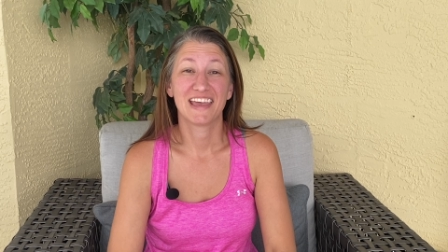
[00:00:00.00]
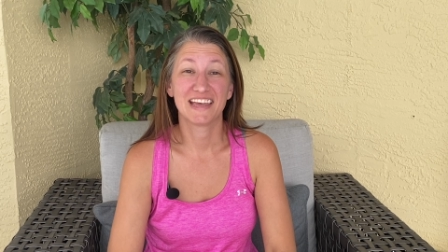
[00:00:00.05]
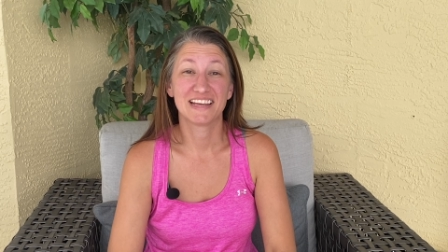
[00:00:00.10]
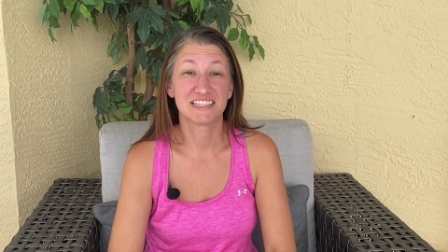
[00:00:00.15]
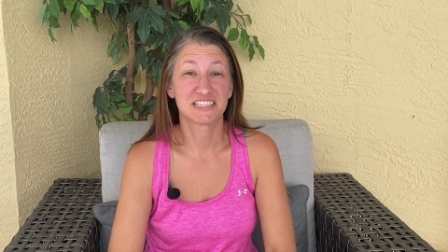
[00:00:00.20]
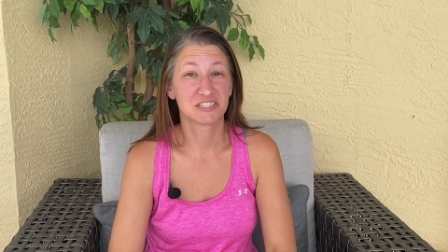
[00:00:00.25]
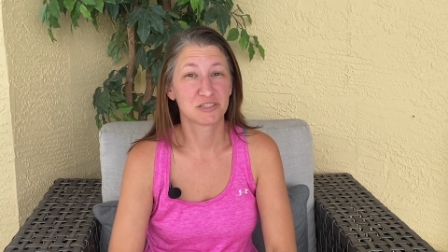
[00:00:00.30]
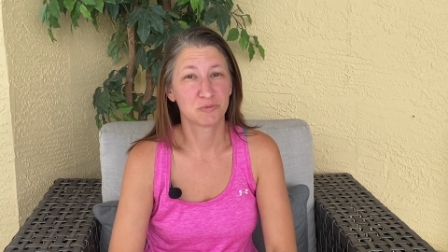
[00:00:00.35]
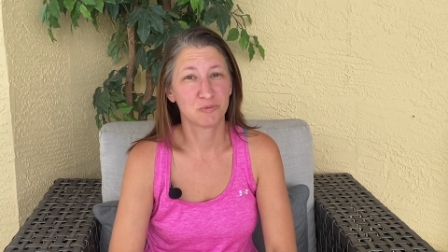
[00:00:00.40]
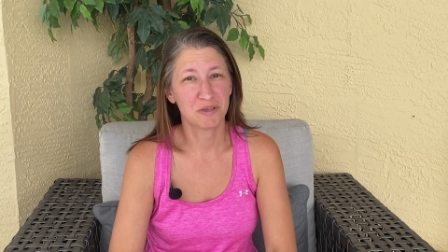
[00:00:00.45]

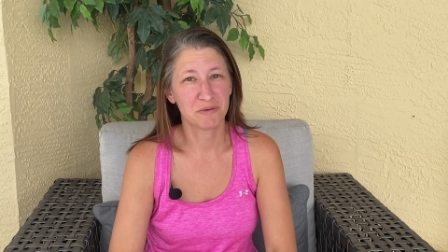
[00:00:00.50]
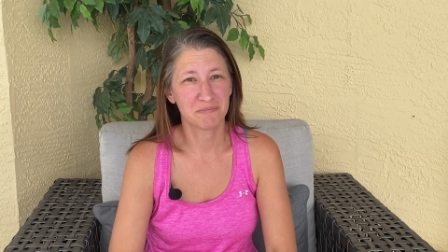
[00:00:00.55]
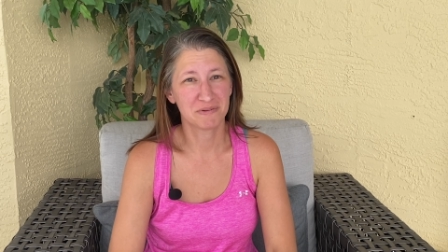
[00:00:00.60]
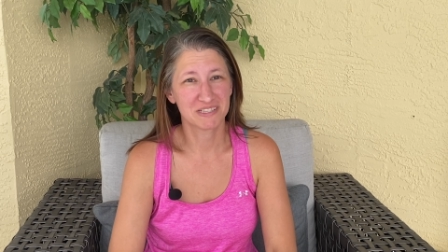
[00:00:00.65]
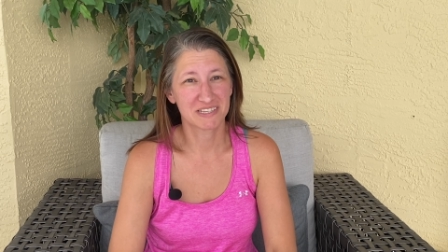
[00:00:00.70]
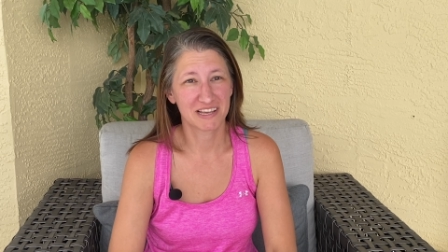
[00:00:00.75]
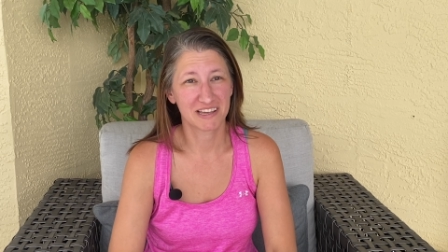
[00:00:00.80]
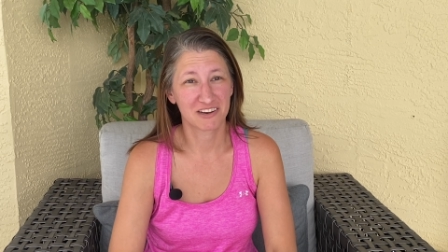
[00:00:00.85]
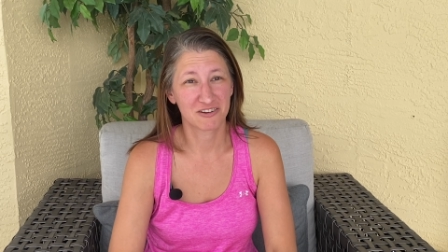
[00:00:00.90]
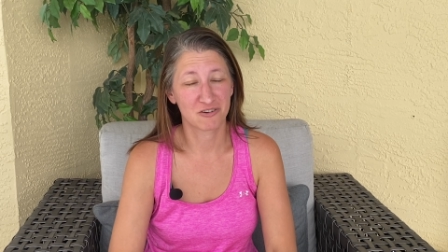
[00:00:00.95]
It's sweet
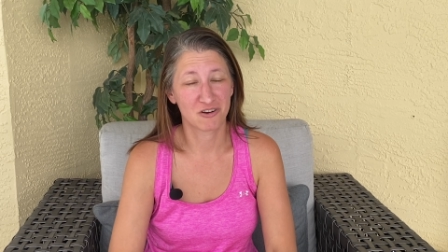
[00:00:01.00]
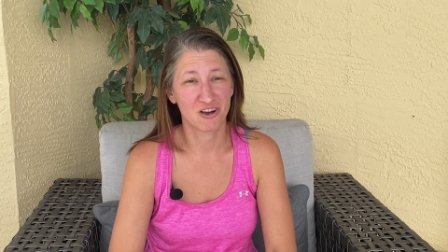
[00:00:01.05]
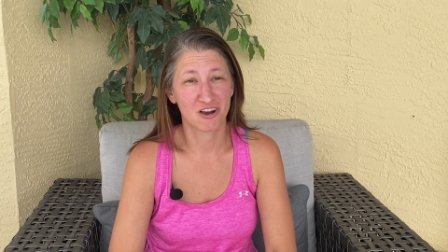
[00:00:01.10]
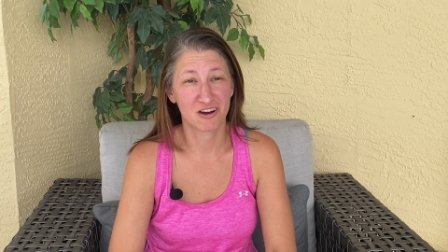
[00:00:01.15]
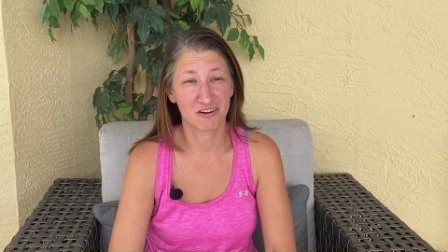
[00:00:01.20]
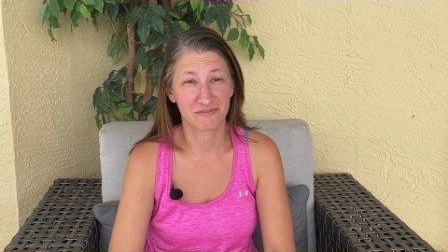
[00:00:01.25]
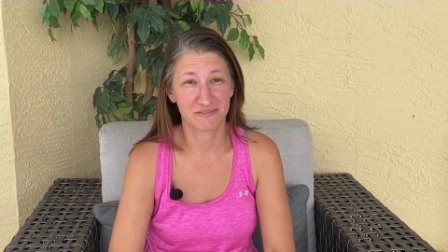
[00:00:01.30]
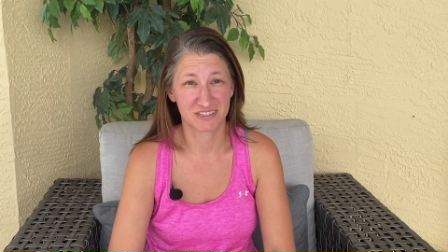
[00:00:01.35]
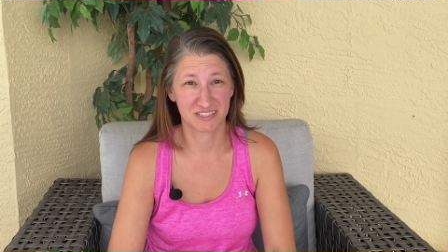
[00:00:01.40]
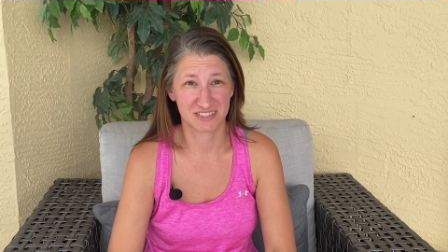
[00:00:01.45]
potato
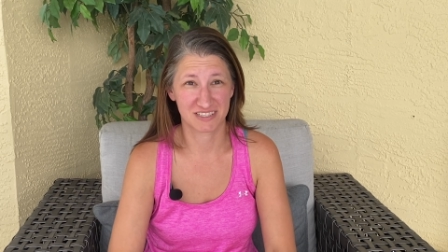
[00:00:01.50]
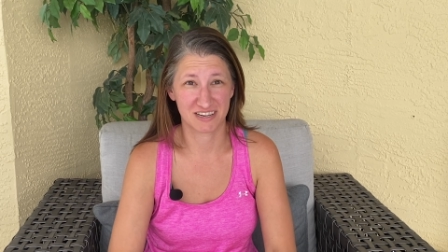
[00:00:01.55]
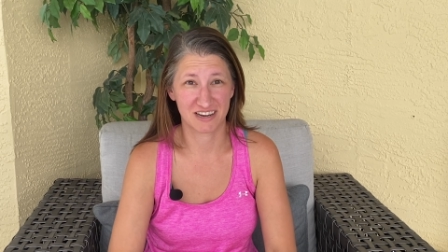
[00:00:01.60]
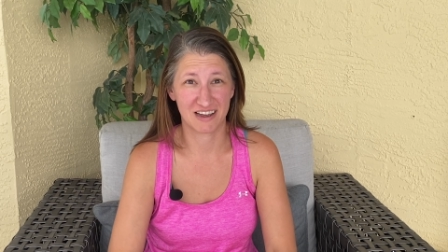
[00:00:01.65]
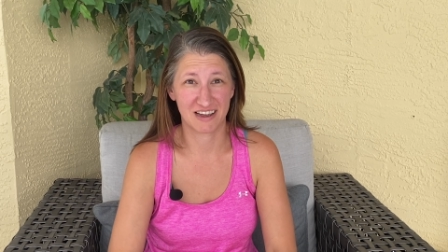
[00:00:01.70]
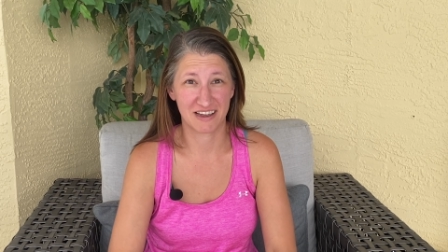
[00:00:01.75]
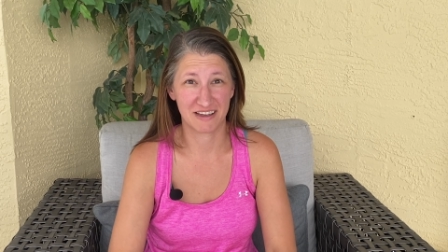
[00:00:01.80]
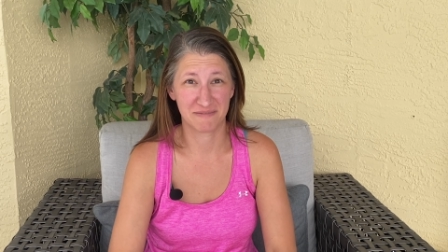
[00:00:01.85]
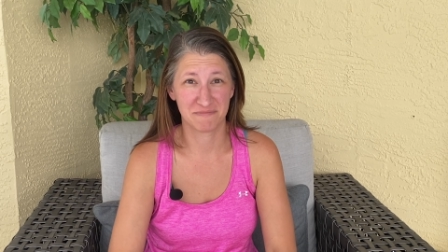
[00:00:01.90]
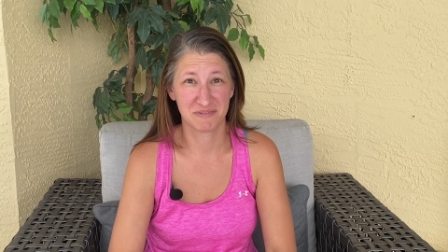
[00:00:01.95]
harvest
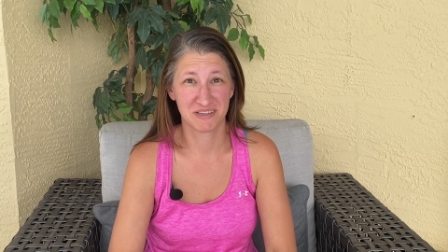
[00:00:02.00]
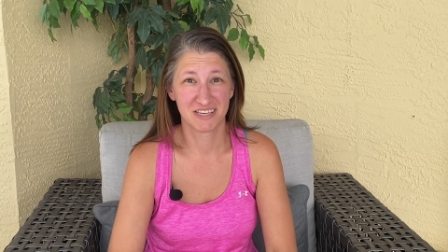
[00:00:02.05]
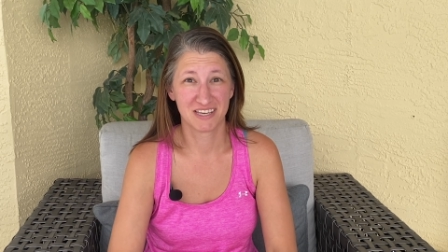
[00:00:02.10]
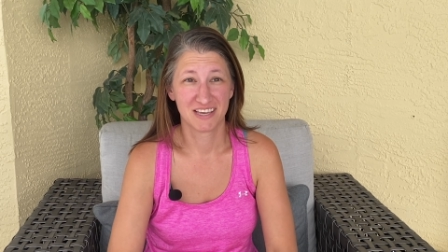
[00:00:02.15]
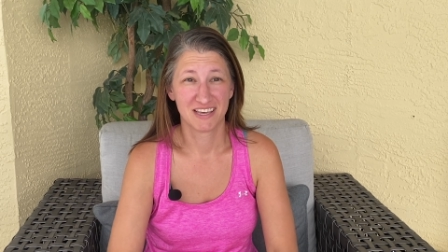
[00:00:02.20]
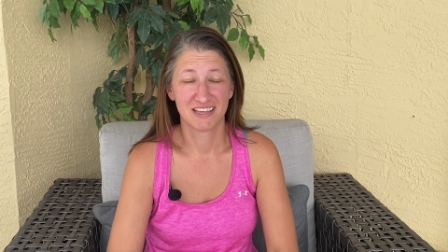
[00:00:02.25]
time.